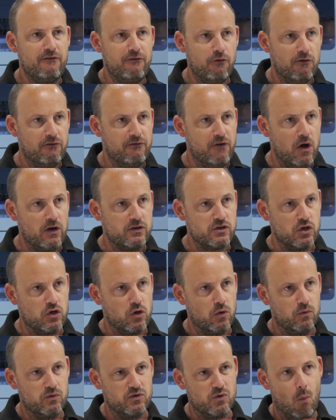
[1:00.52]
4
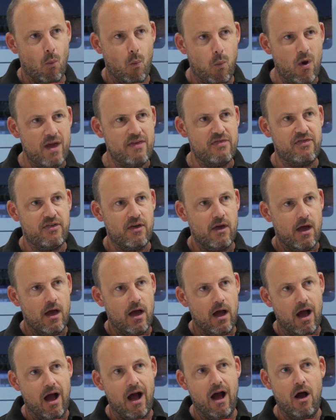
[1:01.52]
verticals with
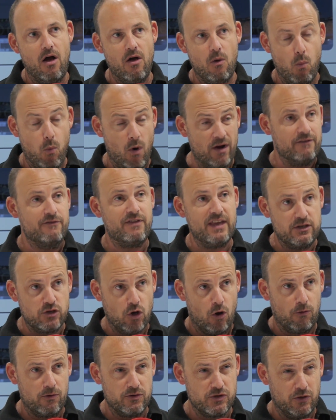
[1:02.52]
one of these
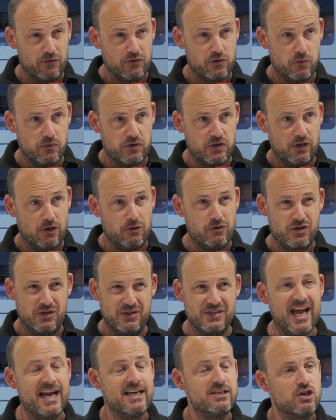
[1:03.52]
horizontal
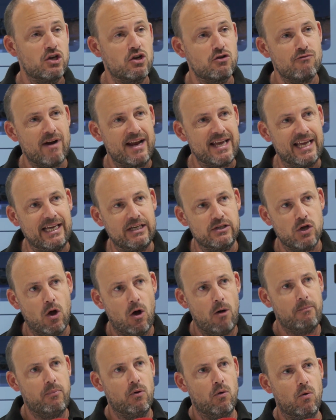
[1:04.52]
solutions. That is a great
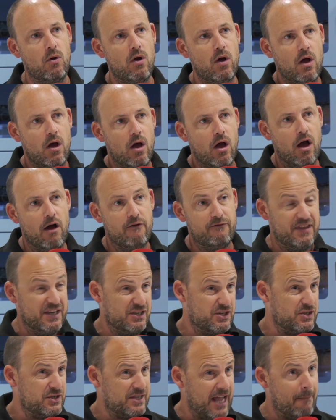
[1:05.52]
example of this
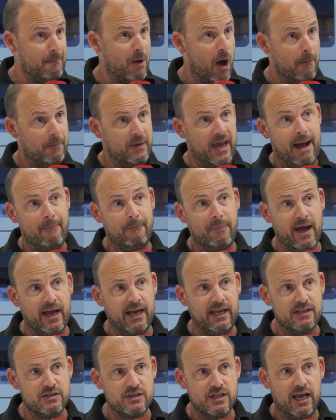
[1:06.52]
step up
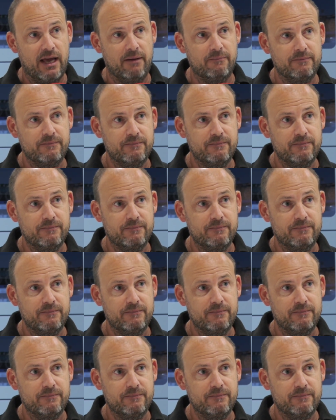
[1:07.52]
campaign, isn't it?